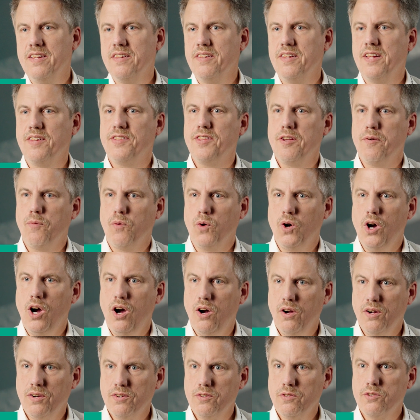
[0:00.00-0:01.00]
that they
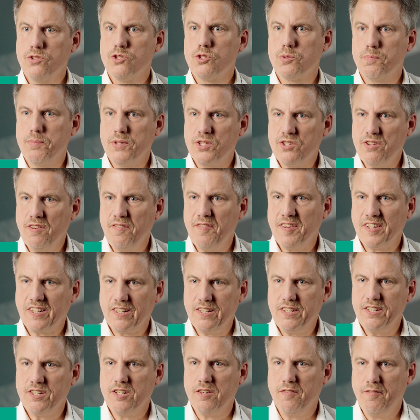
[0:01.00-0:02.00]
are
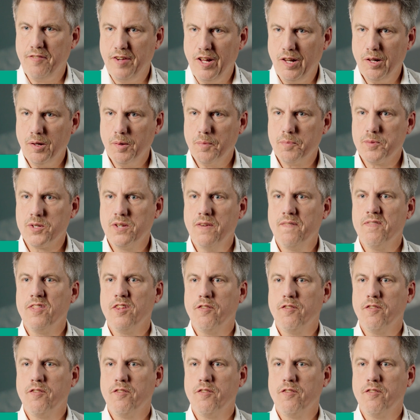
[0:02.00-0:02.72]
specifically developed